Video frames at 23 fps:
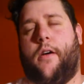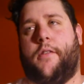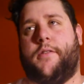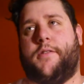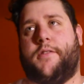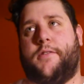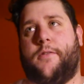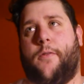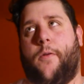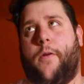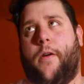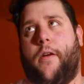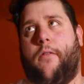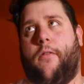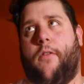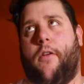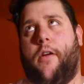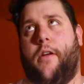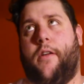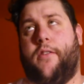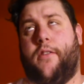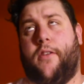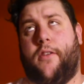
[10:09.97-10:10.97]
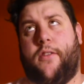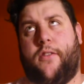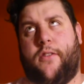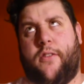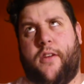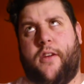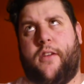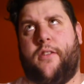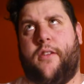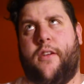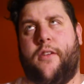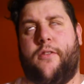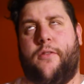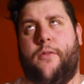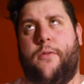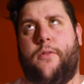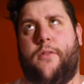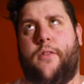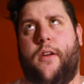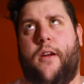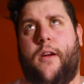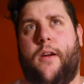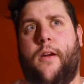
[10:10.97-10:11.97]
story run is a 6-issue
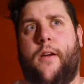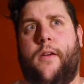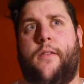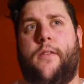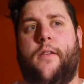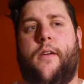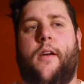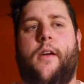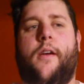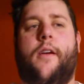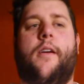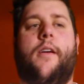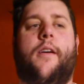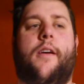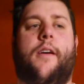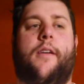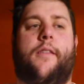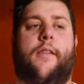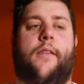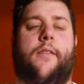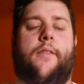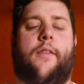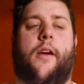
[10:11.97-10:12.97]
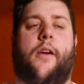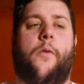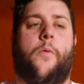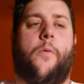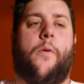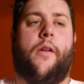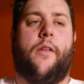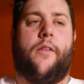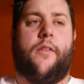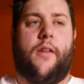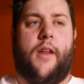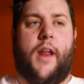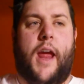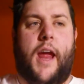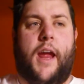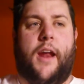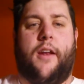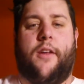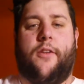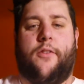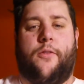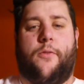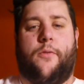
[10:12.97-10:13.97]
series, and the second one is an
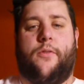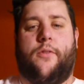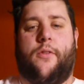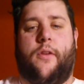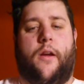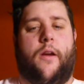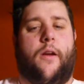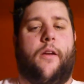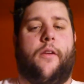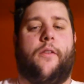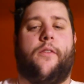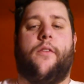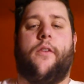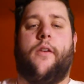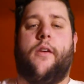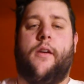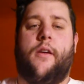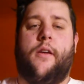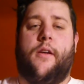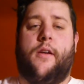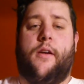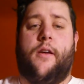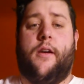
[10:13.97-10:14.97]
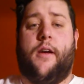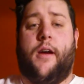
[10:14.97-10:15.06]
8-issue series.